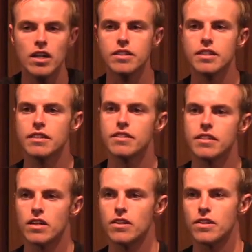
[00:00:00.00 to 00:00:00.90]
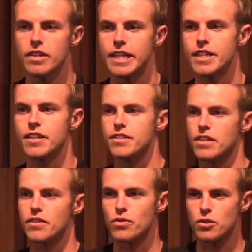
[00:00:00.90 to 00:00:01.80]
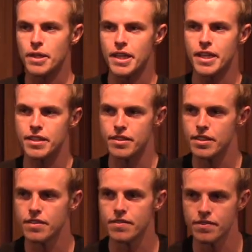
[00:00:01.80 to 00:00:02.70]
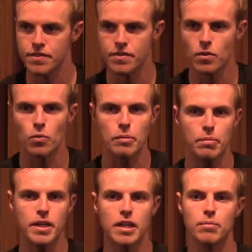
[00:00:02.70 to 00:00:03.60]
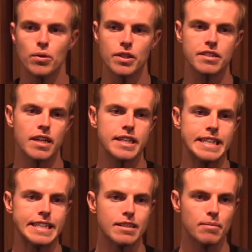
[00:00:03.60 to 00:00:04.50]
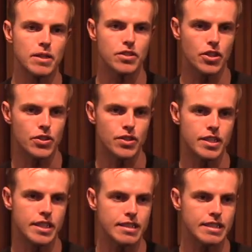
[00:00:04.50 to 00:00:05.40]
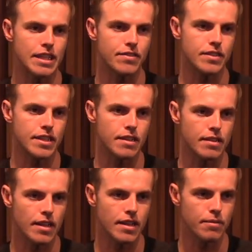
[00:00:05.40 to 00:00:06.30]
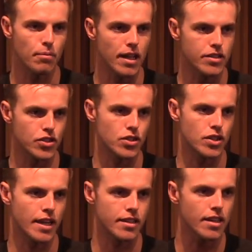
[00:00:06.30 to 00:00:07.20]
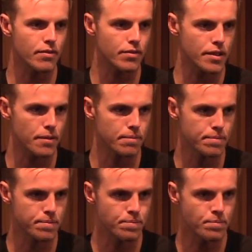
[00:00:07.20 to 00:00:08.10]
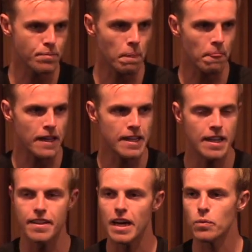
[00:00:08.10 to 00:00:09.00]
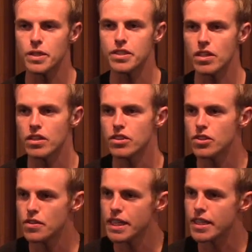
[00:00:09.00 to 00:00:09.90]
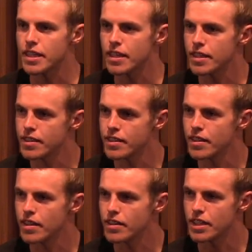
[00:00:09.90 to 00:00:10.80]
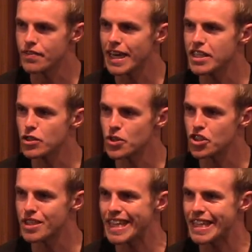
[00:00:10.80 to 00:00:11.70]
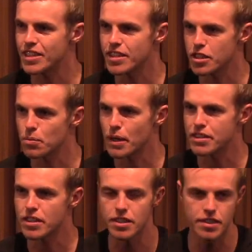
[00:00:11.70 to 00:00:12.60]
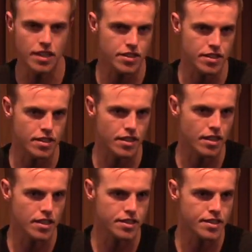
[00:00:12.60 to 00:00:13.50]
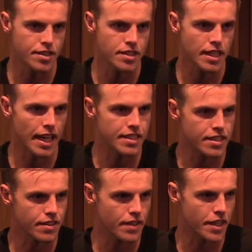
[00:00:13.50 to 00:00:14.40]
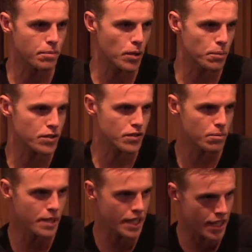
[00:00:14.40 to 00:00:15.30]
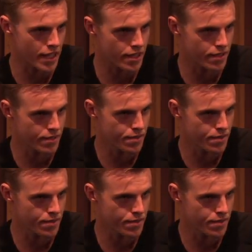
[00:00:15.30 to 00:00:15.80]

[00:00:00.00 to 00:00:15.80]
since in our early years, our forming years, we pick up all these ideas about security and safety and, and pleasure and comfort that we start treating the device which is here to express an intention as the very purpose for being here.